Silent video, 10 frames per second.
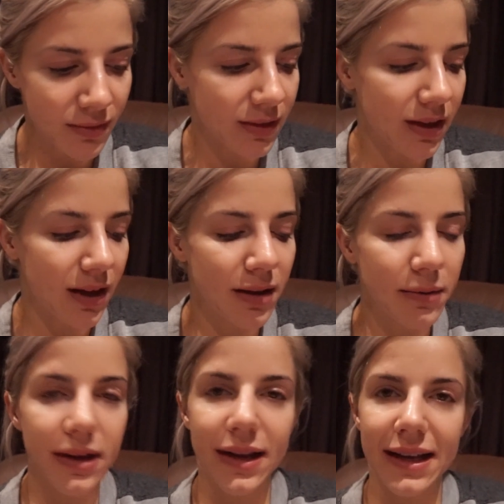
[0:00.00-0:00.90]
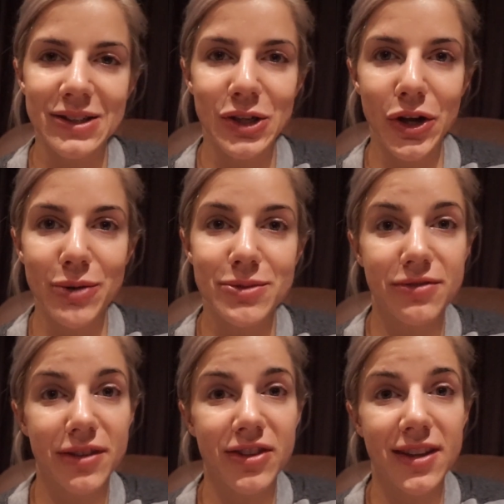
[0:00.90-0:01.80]
Uh, in terms
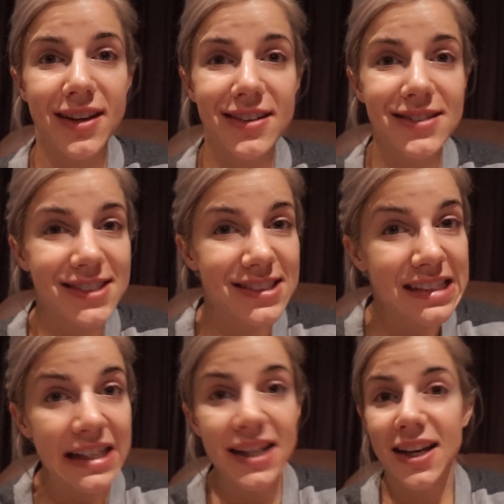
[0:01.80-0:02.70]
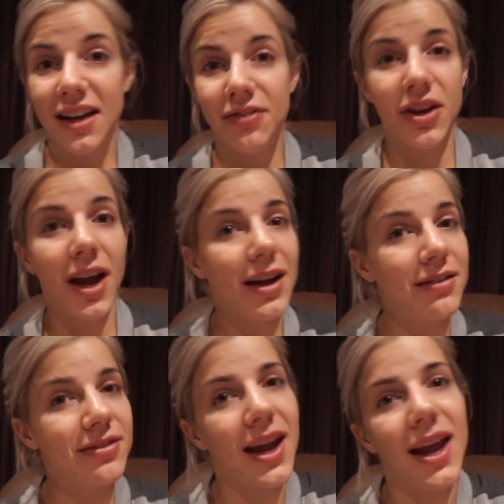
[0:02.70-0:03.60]
of everything else, if you
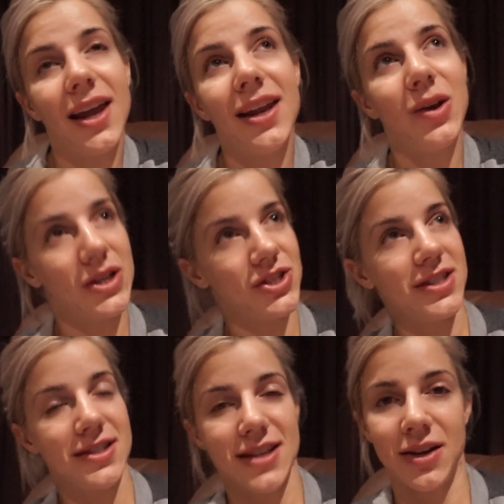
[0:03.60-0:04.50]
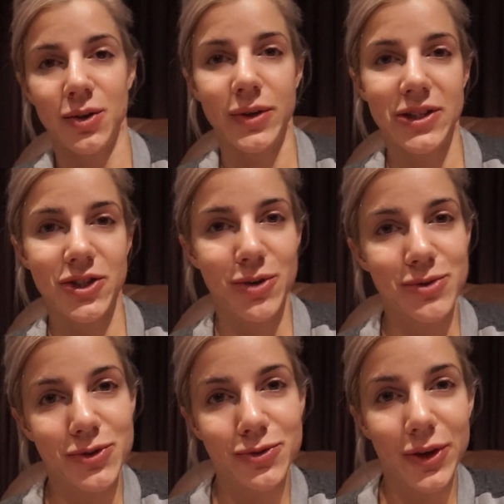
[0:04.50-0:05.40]
have any questions at all in
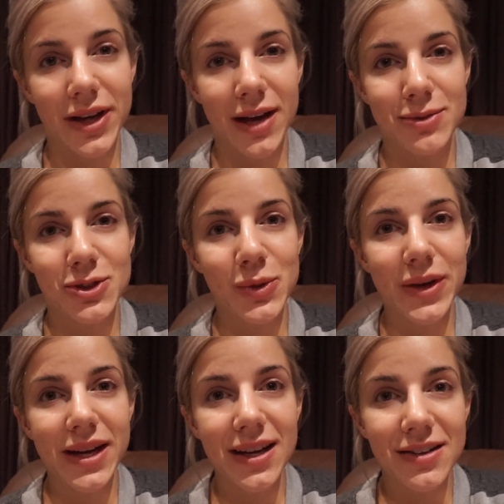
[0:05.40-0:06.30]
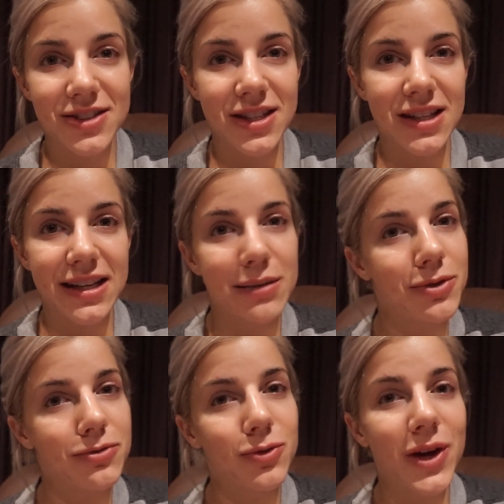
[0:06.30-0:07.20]
terms of what I'm doing to the lead up
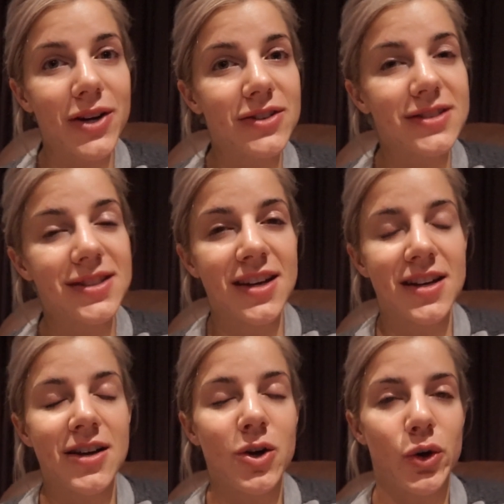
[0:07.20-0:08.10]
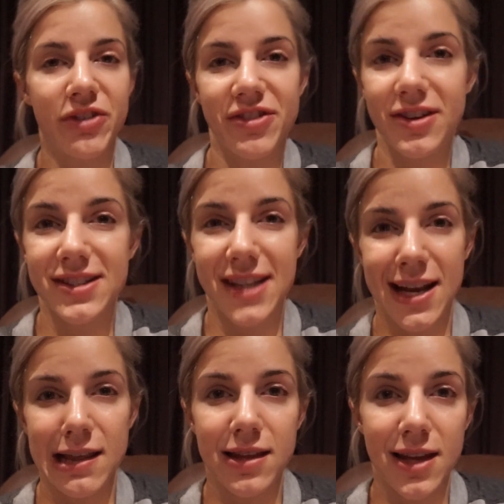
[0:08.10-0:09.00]
of Worlds, or if there is
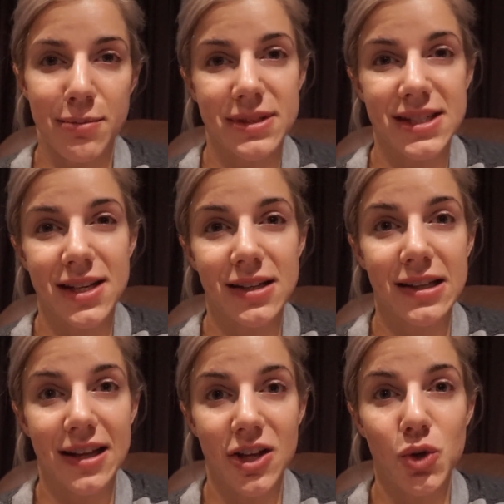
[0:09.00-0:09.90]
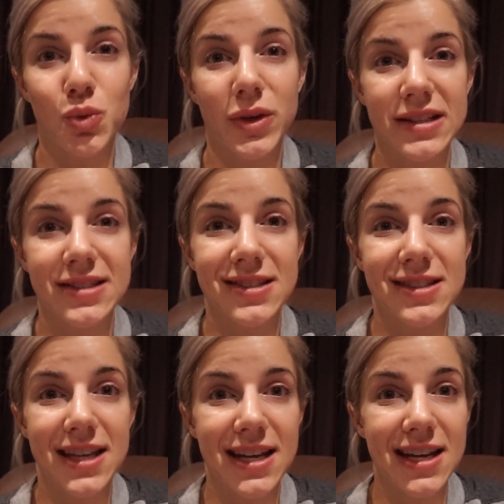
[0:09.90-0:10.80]
anything in particular that you want to
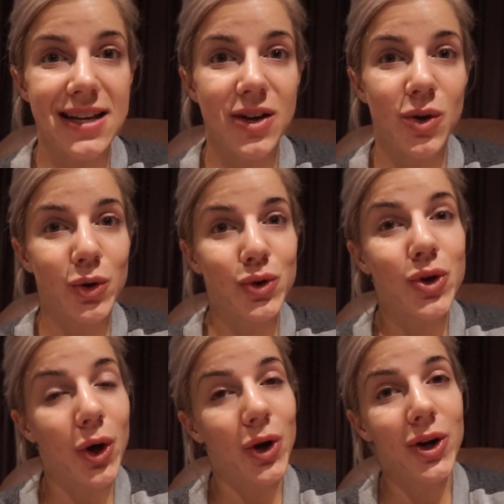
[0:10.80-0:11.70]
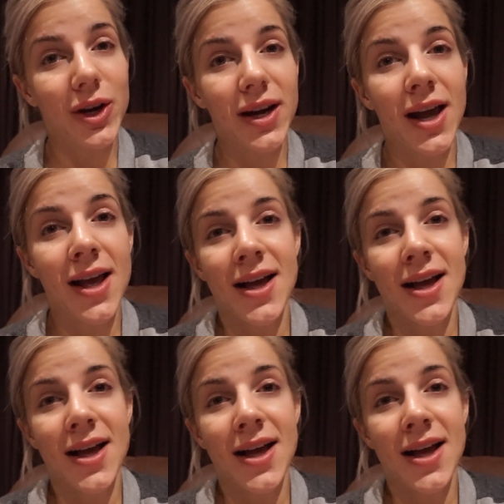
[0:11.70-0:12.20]
see or know,